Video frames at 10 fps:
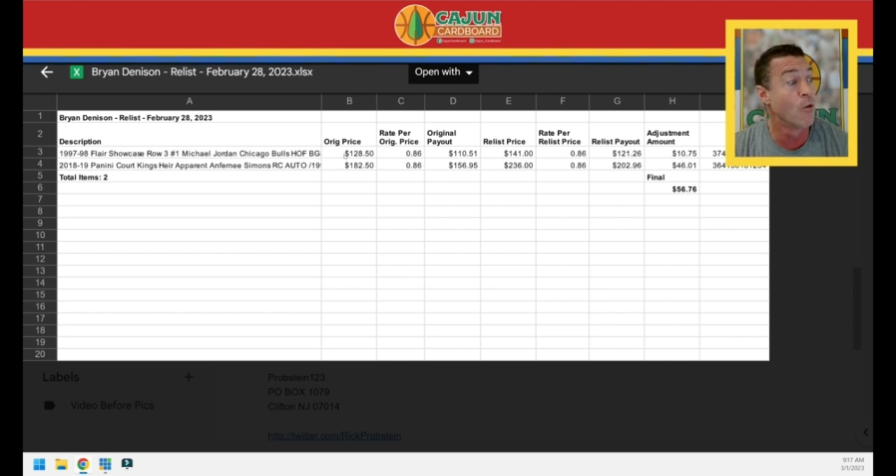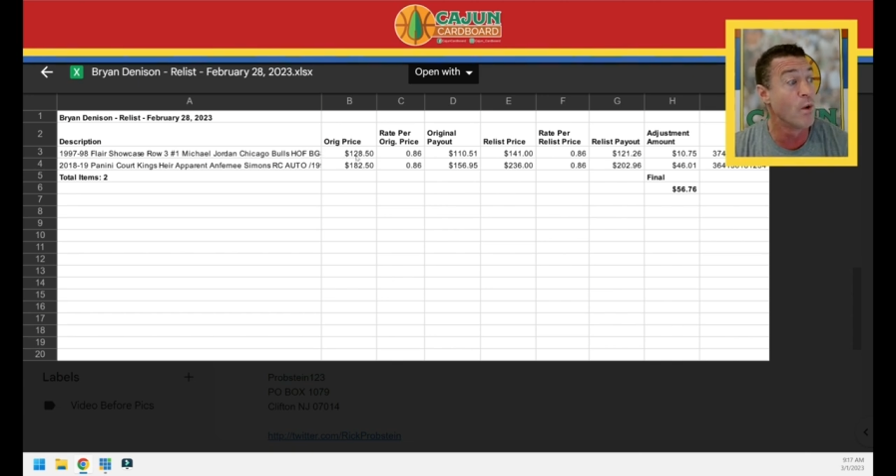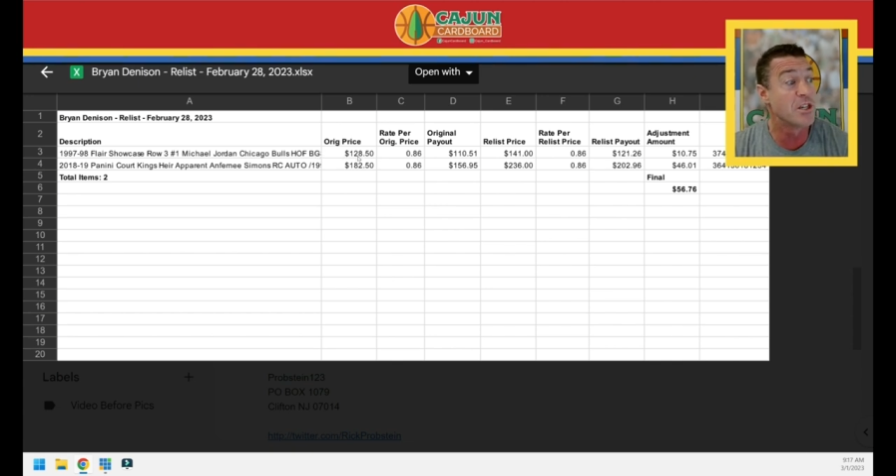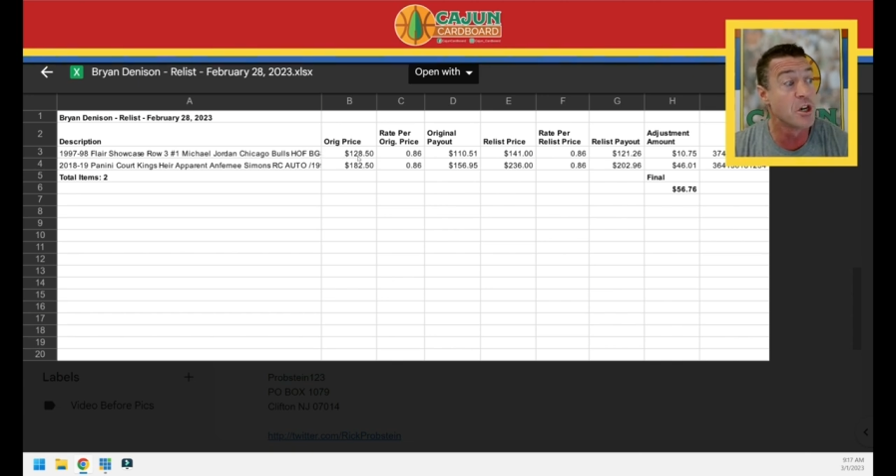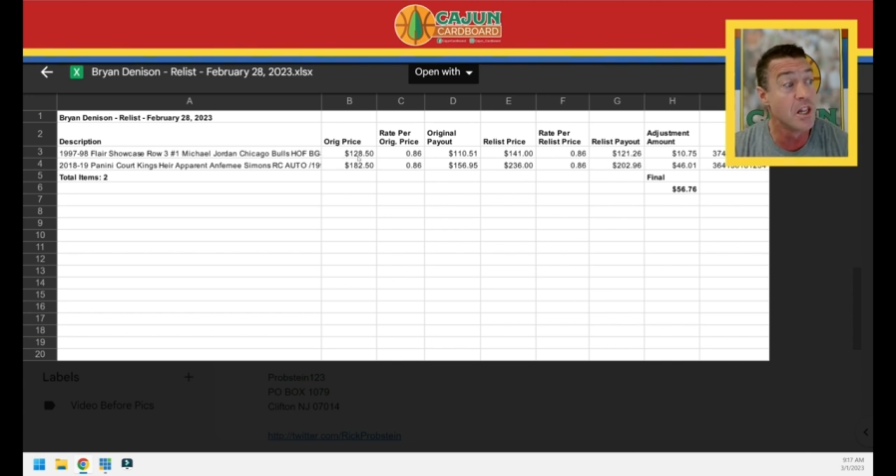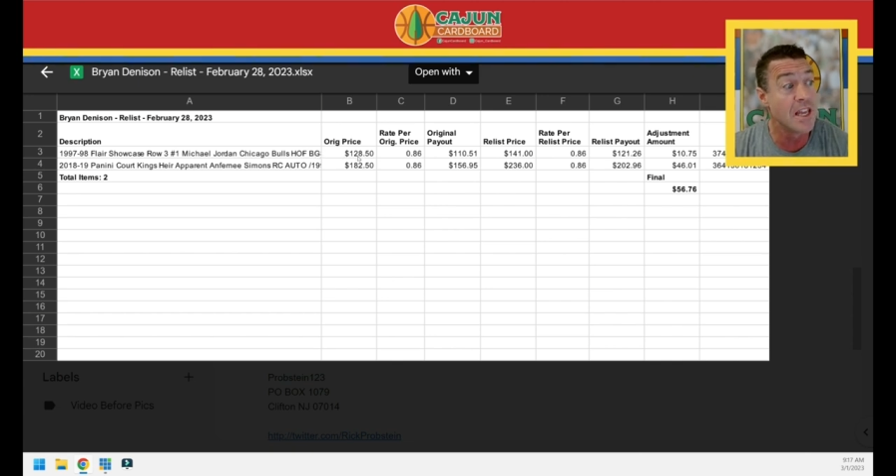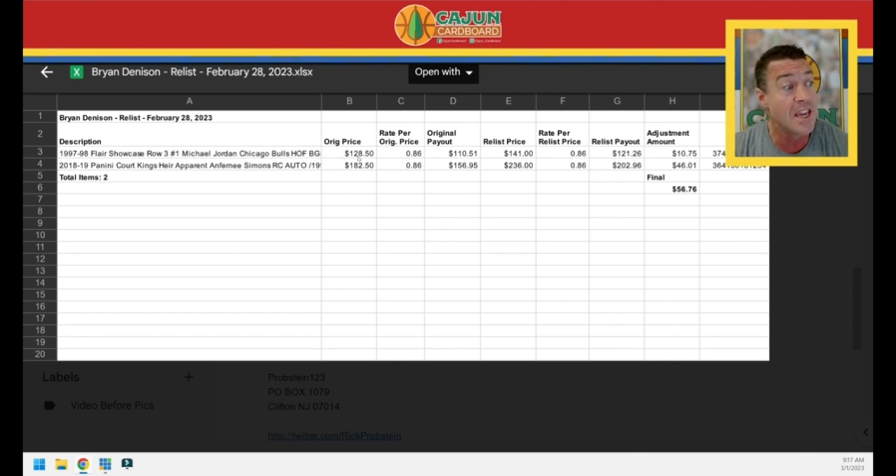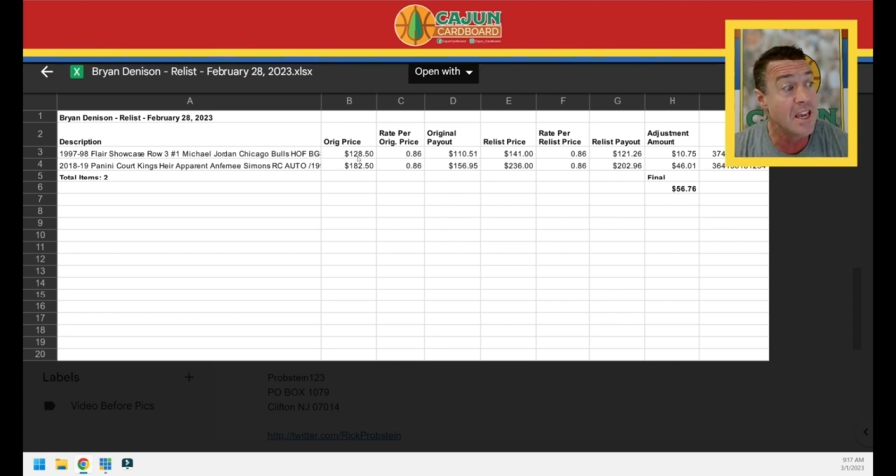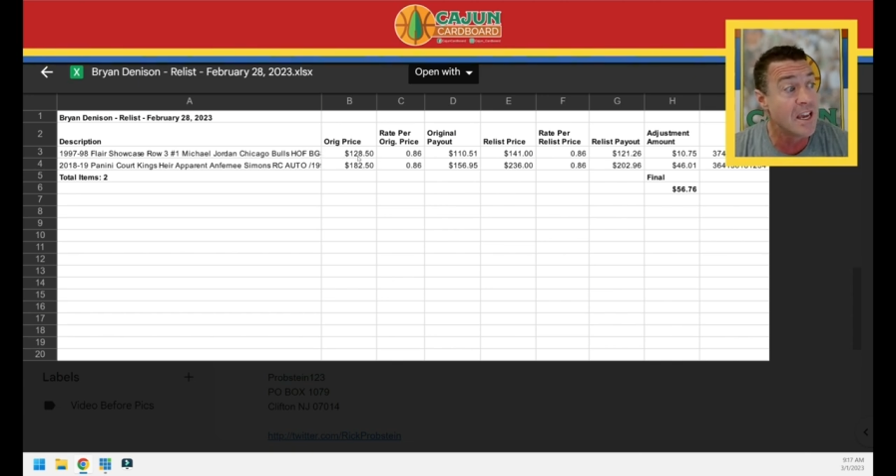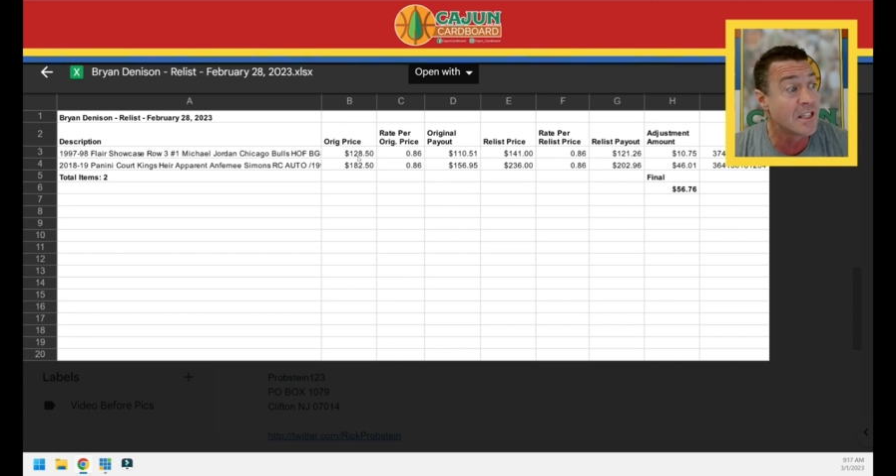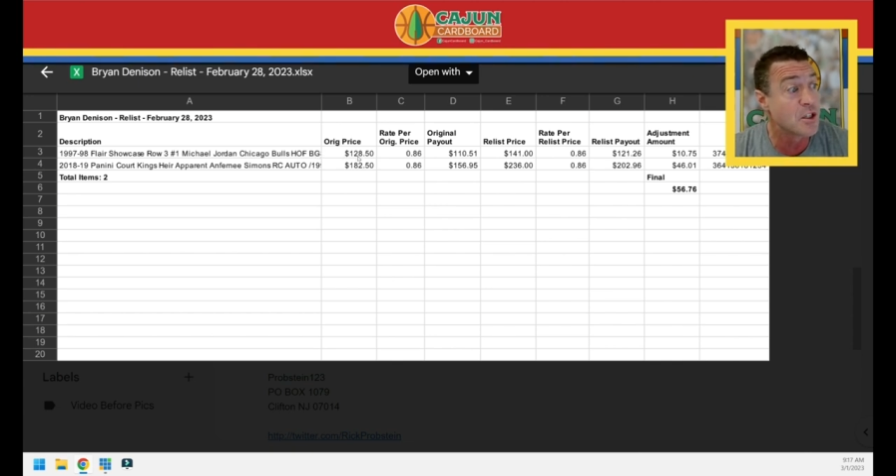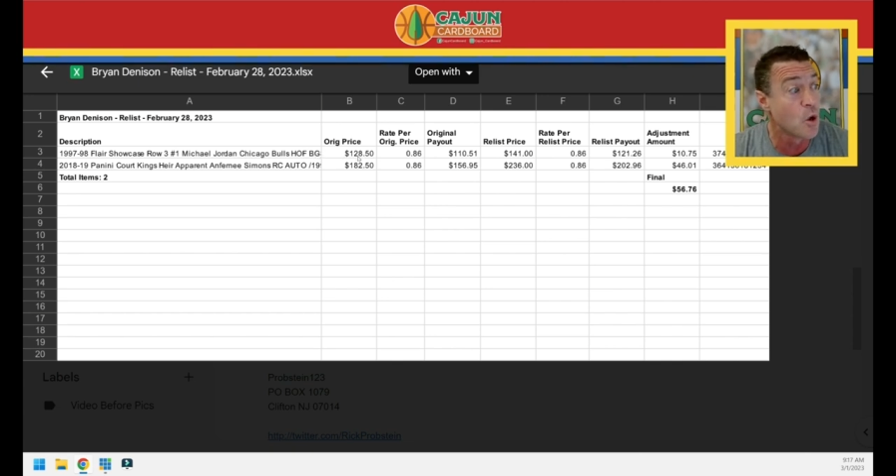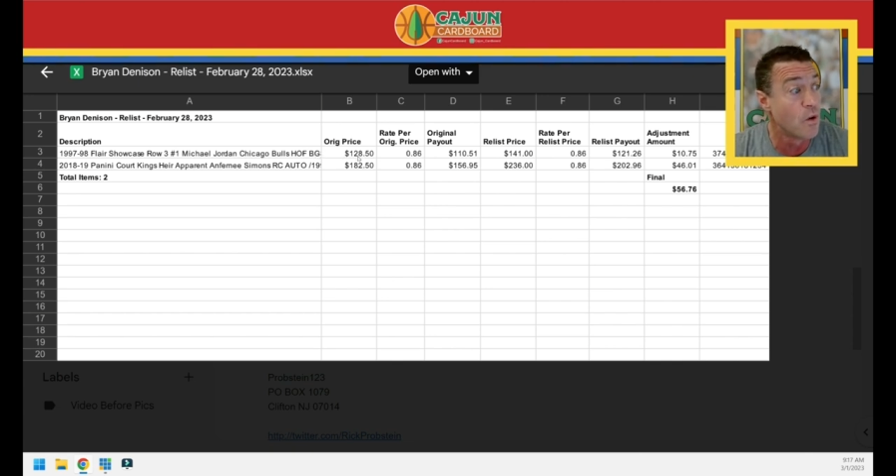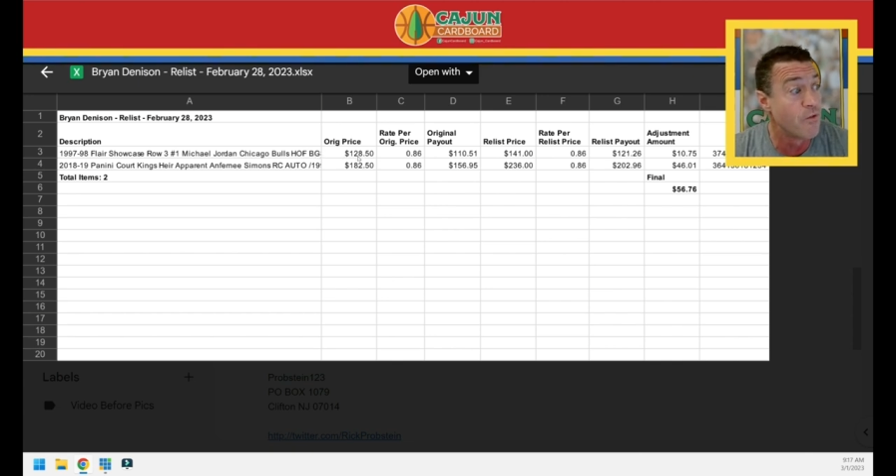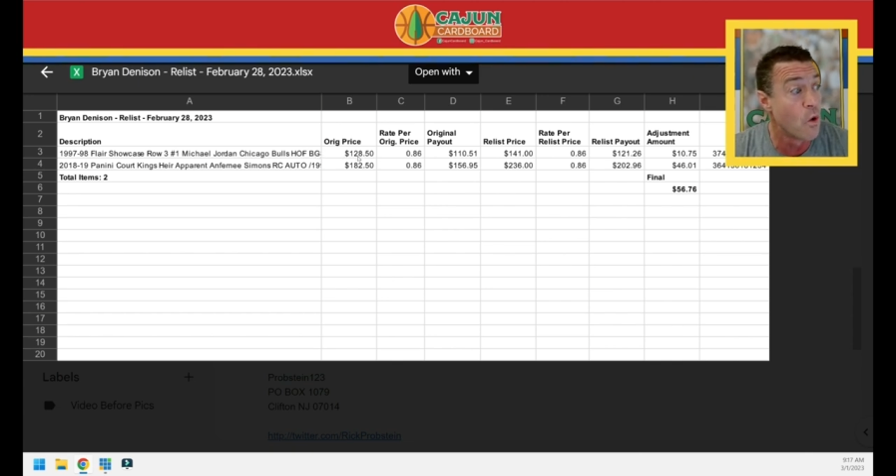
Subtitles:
Originally, it sold